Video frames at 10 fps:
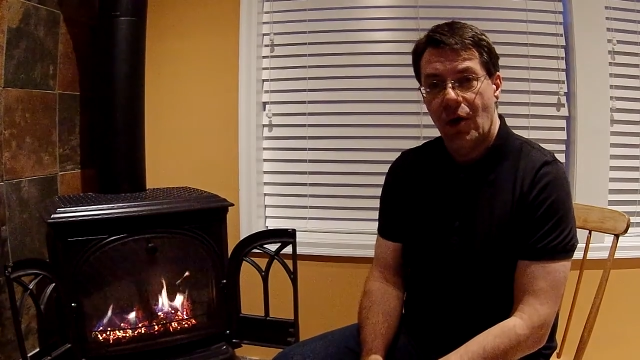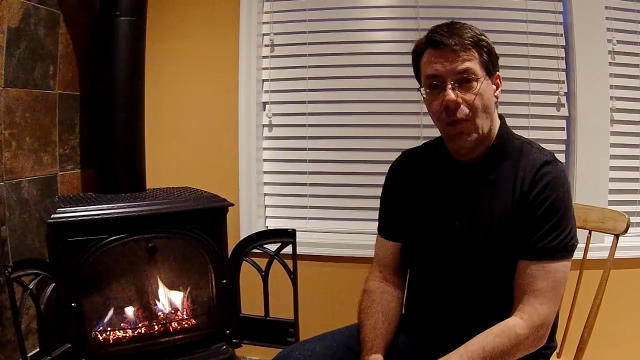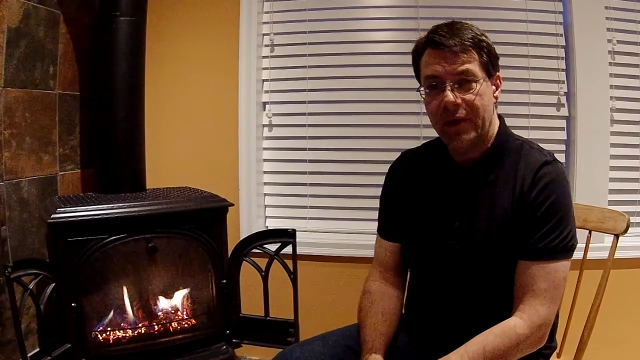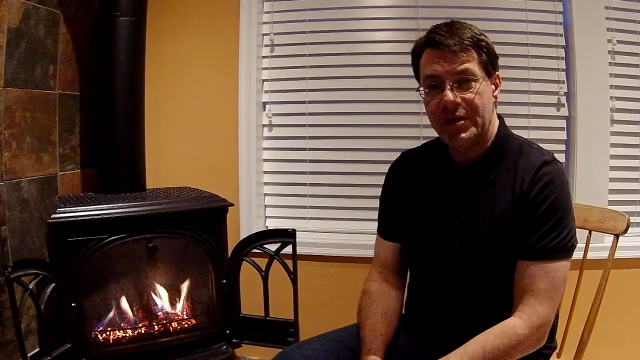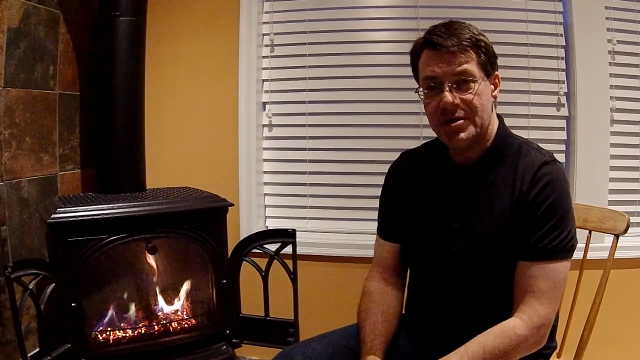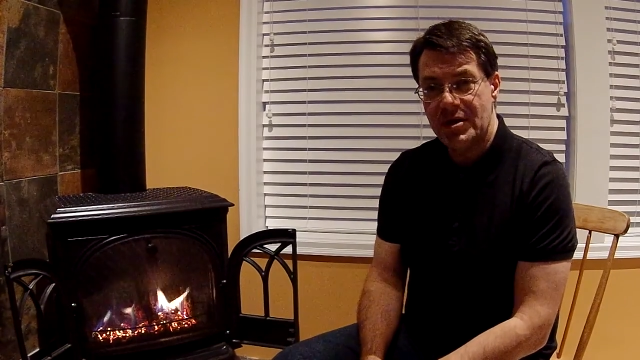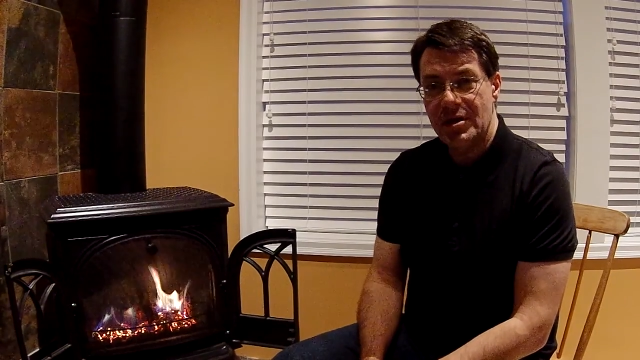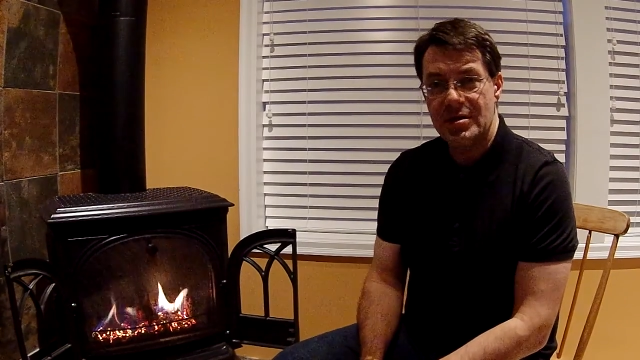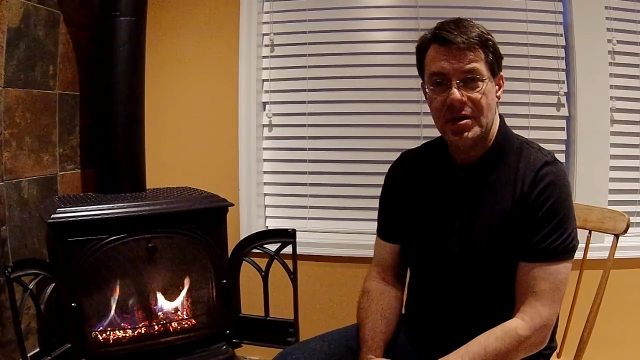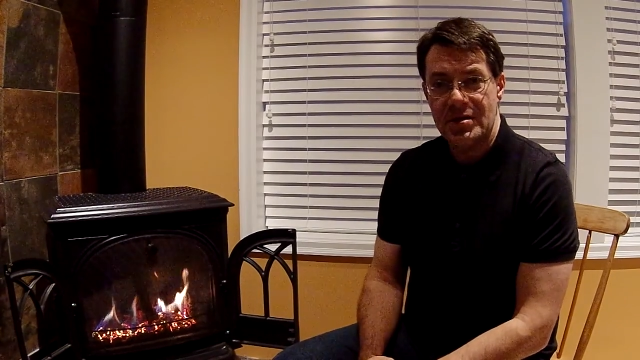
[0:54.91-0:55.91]
What this
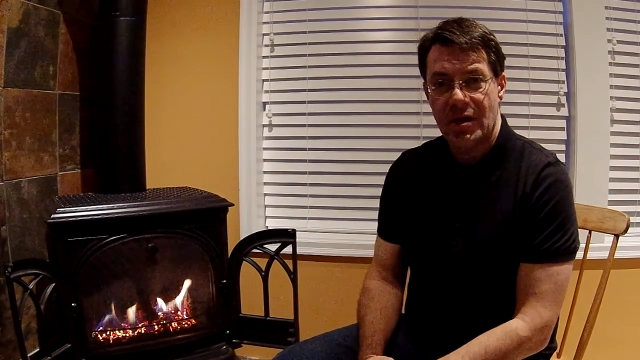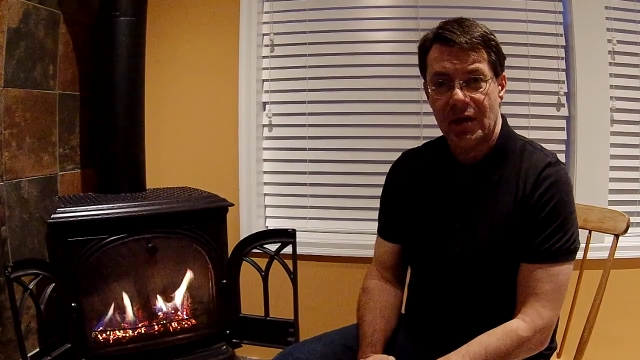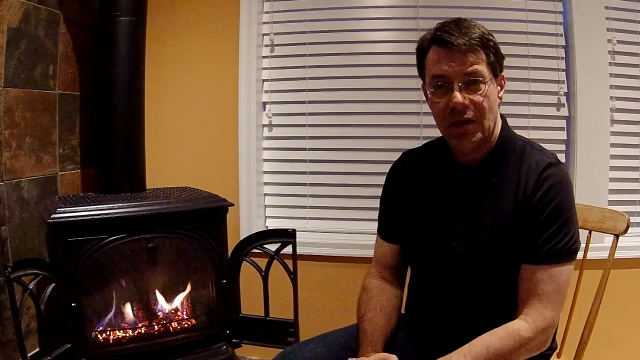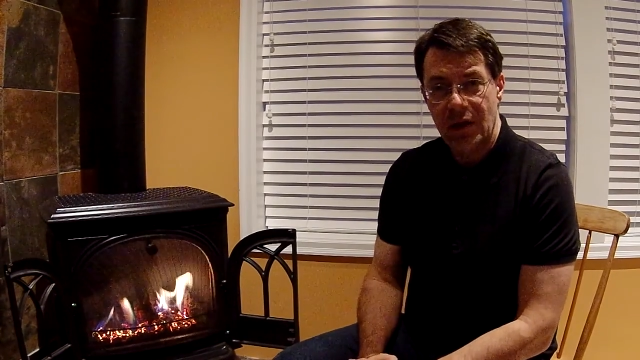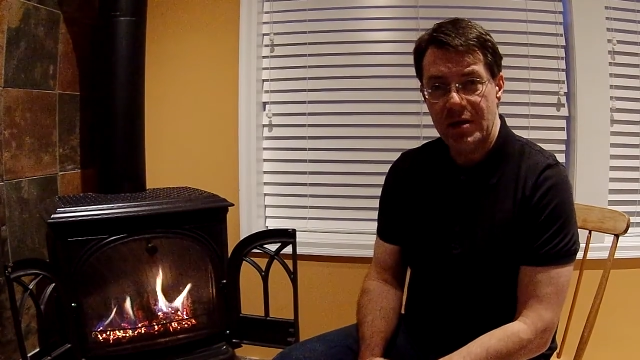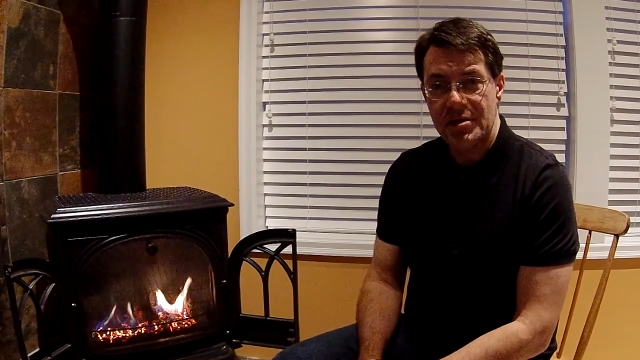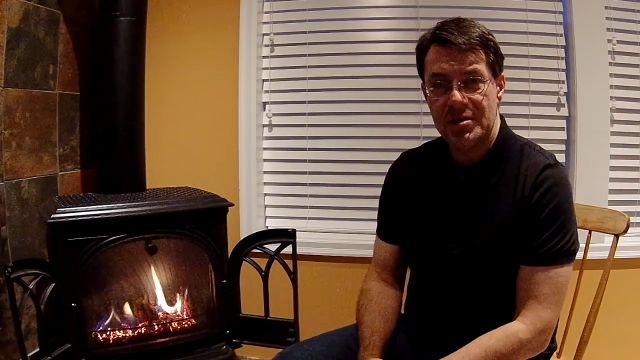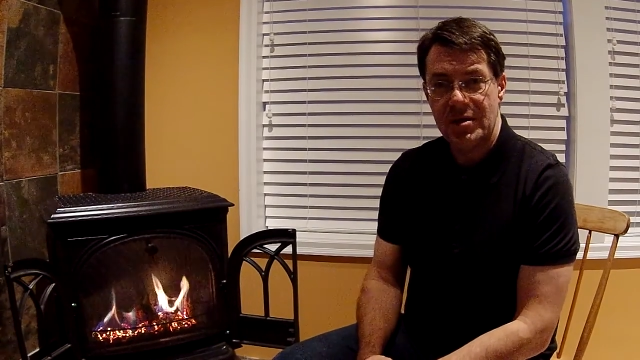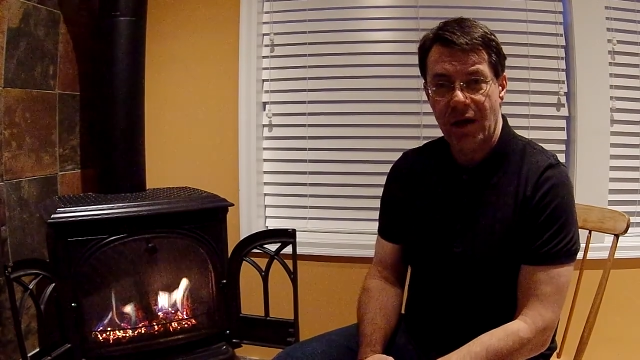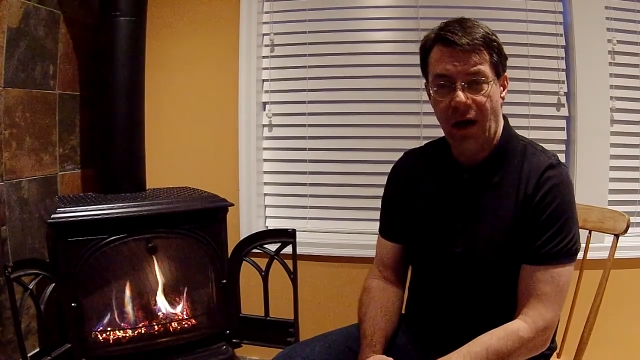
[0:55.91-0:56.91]
is a list